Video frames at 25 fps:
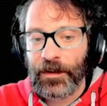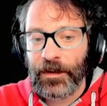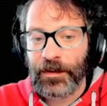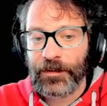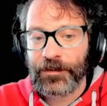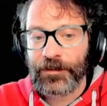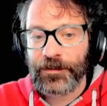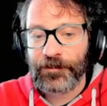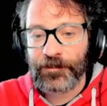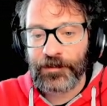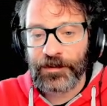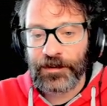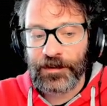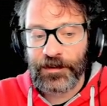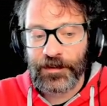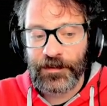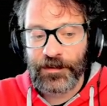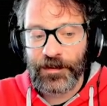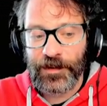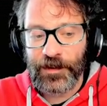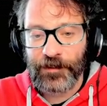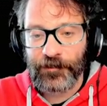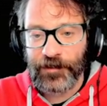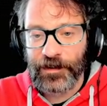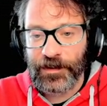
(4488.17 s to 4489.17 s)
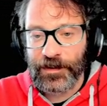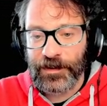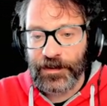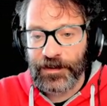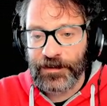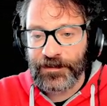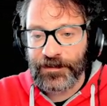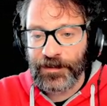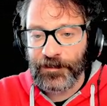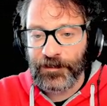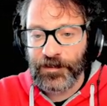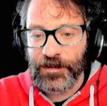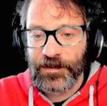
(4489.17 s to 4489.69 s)
So we're going to go that way. Now,
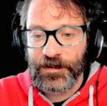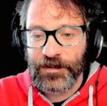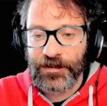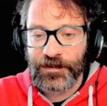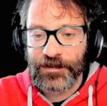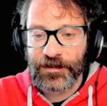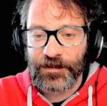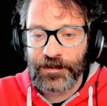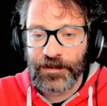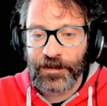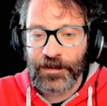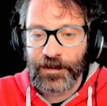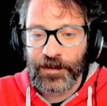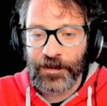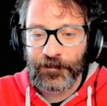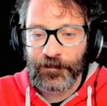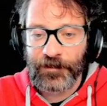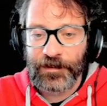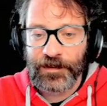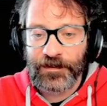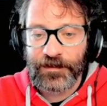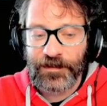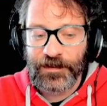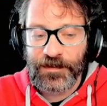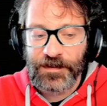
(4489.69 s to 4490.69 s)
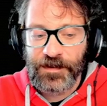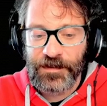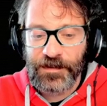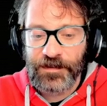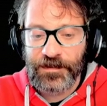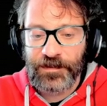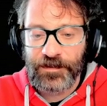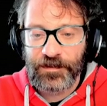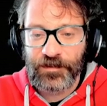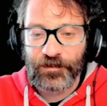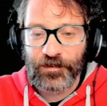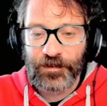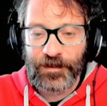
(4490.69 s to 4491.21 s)
some of these, we can see there's
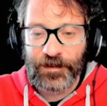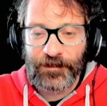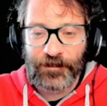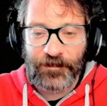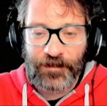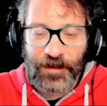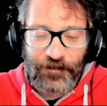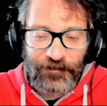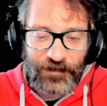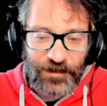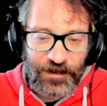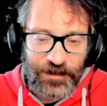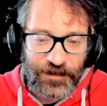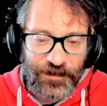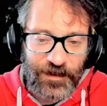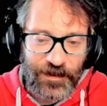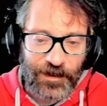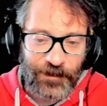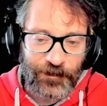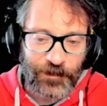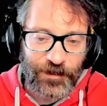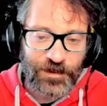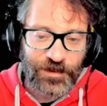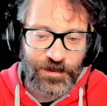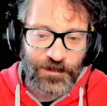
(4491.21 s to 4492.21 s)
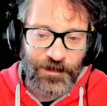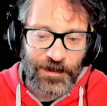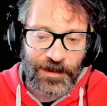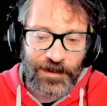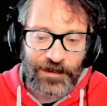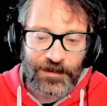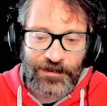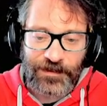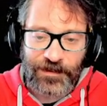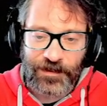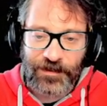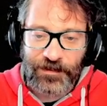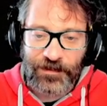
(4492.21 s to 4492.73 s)
extreme gravity there, which
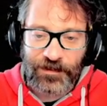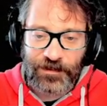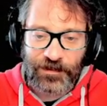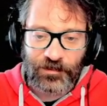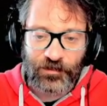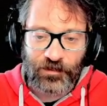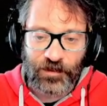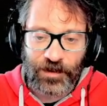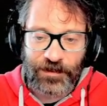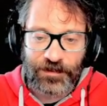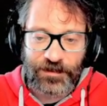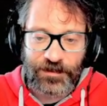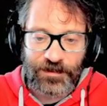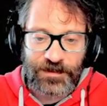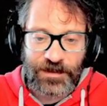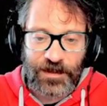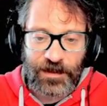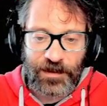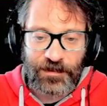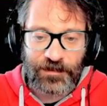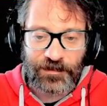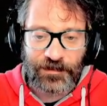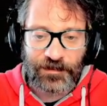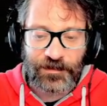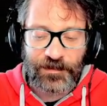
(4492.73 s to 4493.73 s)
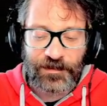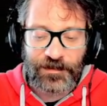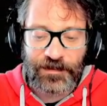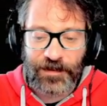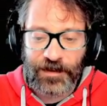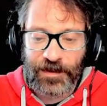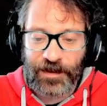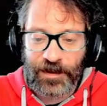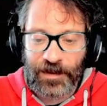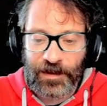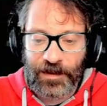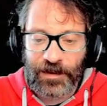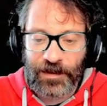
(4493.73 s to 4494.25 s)
means that strength tests
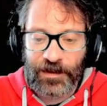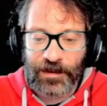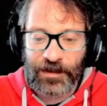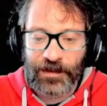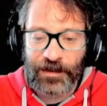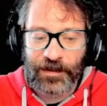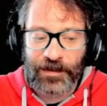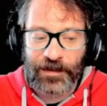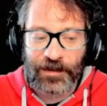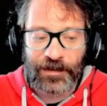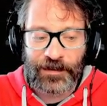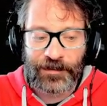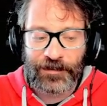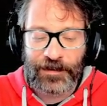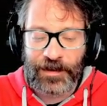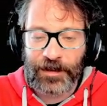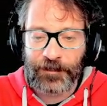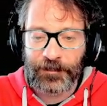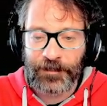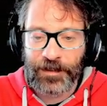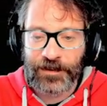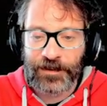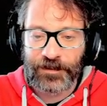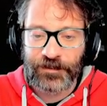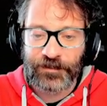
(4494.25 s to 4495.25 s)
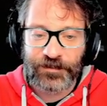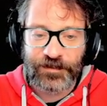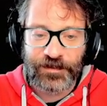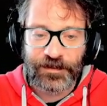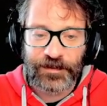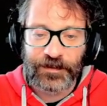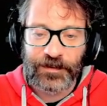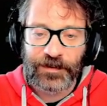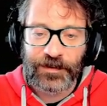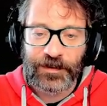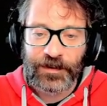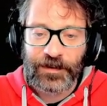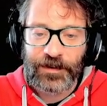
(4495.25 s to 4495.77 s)
are at penalty.